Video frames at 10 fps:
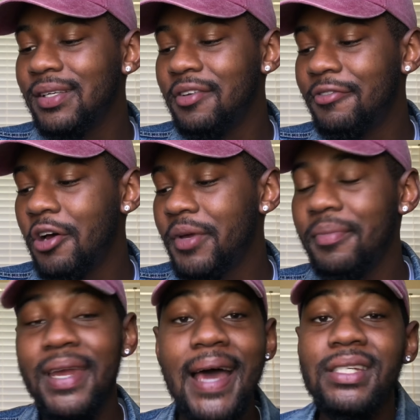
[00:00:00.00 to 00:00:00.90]
You feel me?
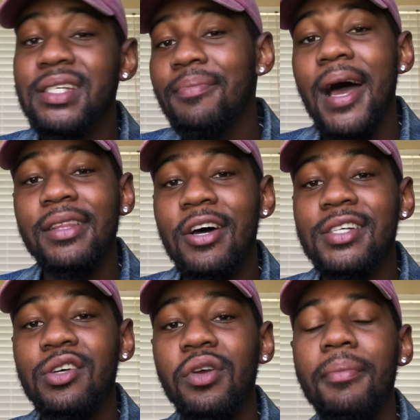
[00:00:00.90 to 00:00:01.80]
But that's just my
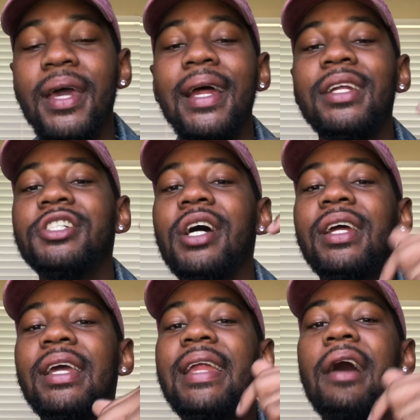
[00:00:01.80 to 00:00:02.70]
thoughts on it, man. I need y'all
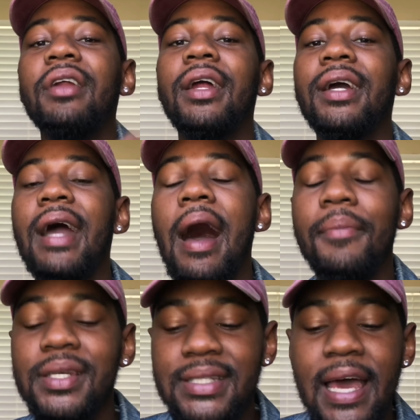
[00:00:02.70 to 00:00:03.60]
to get down there in the comments.